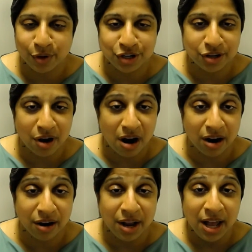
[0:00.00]
of which
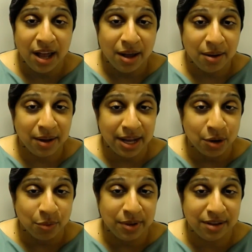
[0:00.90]
are,
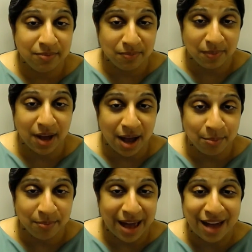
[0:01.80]
you know,
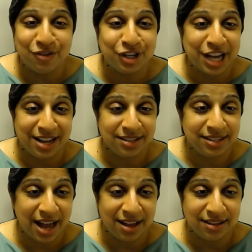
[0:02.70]
um,
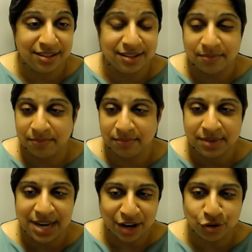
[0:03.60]
advertised as
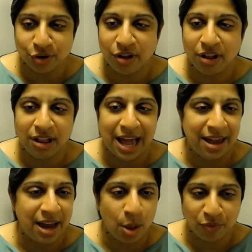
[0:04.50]
natural
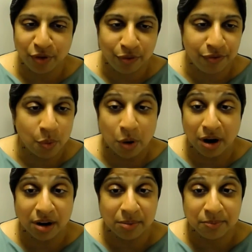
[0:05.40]
and helpful
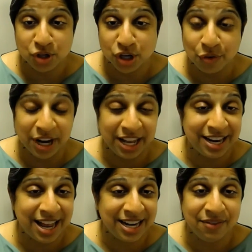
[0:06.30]
for
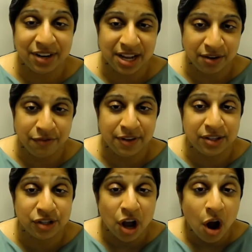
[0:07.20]
children and even
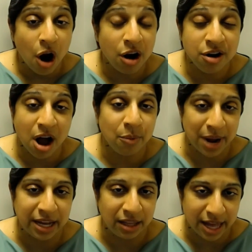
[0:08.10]
infants, are not
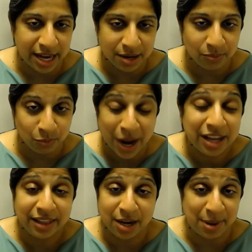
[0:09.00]
regulated
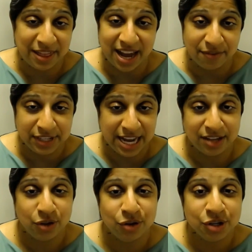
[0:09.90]
regulated by the
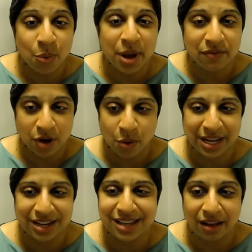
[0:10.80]
FDA. So there's no way of
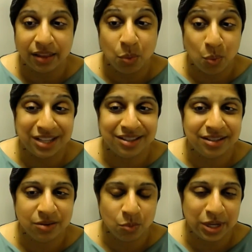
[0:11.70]
knowing exactly
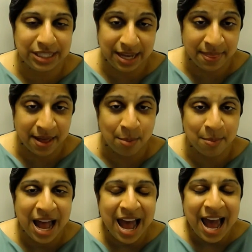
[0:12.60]
what's what's in
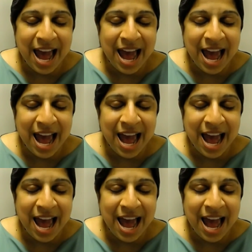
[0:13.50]
them.